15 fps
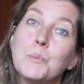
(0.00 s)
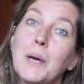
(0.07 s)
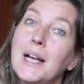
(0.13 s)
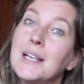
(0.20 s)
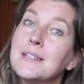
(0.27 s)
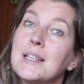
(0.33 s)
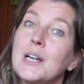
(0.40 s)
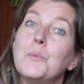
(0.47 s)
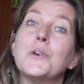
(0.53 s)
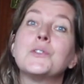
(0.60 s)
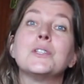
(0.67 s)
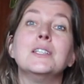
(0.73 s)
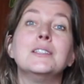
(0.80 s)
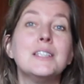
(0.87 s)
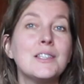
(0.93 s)
But as there
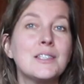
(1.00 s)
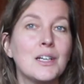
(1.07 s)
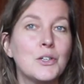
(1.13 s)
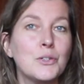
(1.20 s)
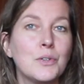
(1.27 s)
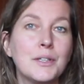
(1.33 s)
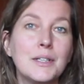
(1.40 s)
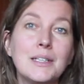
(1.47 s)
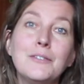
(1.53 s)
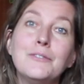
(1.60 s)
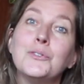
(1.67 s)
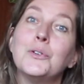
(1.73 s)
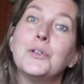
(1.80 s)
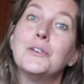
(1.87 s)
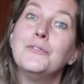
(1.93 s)
was a discount running
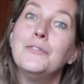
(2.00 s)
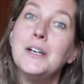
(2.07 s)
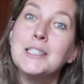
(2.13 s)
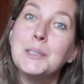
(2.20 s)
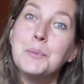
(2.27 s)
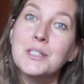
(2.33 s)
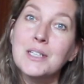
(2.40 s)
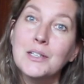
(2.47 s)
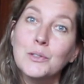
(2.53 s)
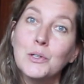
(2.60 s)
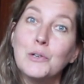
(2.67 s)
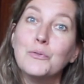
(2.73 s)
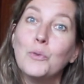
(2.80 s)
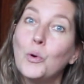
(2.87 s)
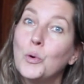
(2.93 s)
for 30%
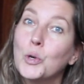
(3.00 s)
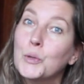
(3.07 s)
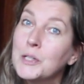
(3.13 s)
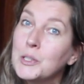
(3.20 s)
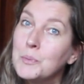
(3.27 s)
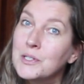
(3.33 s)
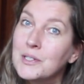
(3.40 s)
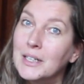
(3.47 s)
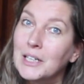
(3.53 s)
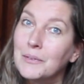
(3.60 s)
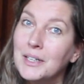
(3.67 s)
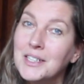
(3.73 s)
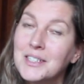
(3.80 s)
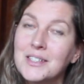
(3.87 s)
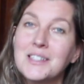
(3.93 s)
off all Christmas
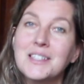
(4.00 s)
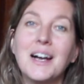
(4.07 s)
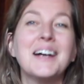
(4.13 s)
decorations,